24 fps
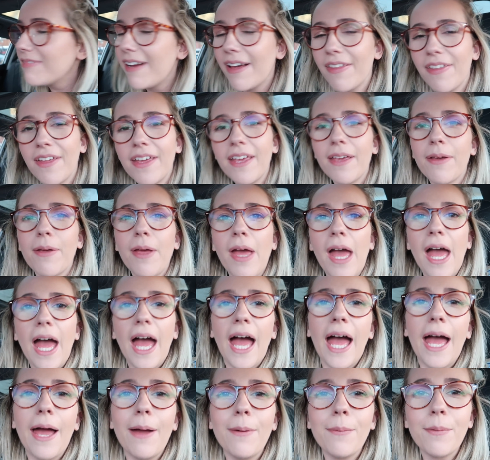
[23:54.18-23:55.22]
I
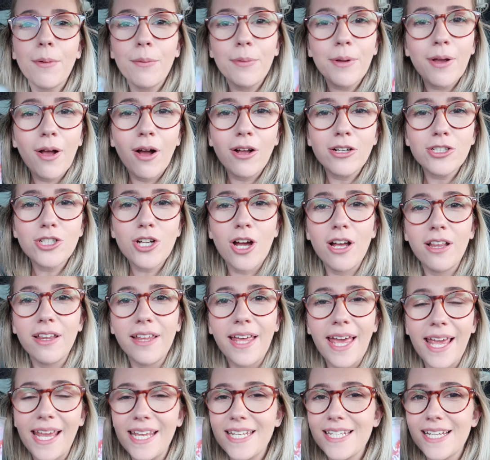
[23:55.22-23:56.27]
think. We got
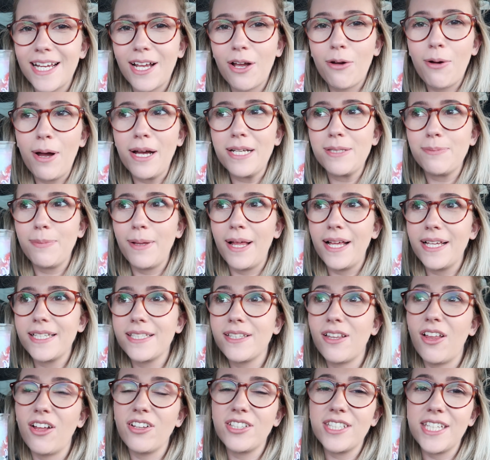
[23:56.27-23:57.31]
Charlotte a Tango Ice
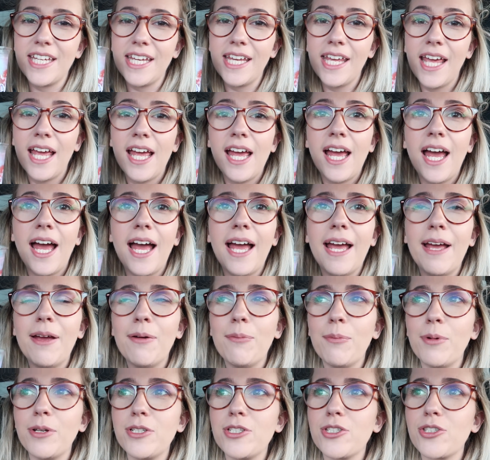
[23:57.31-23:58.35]
Blast Lottie.
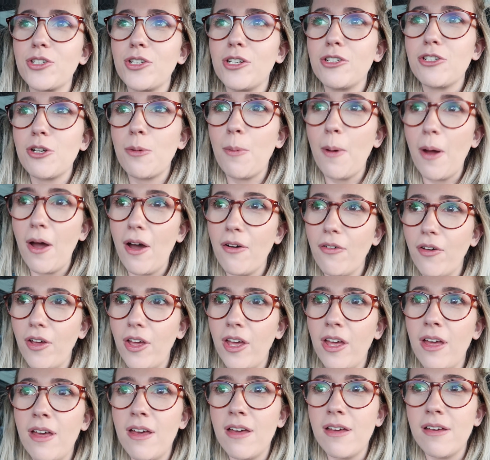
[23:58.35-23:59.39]
We're just going to drop it off
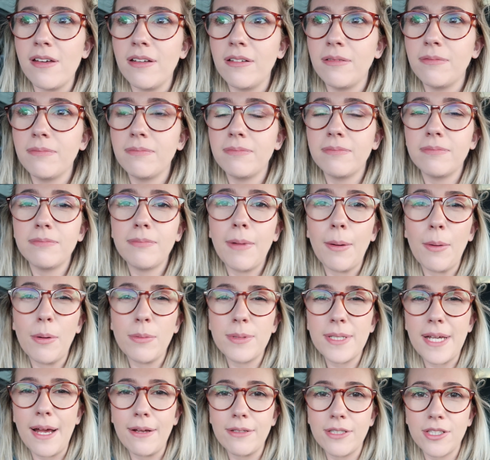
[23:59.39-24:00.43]
my
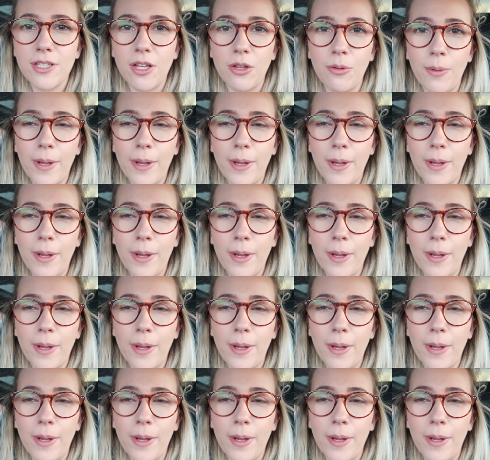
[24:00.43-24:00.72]
mum's house on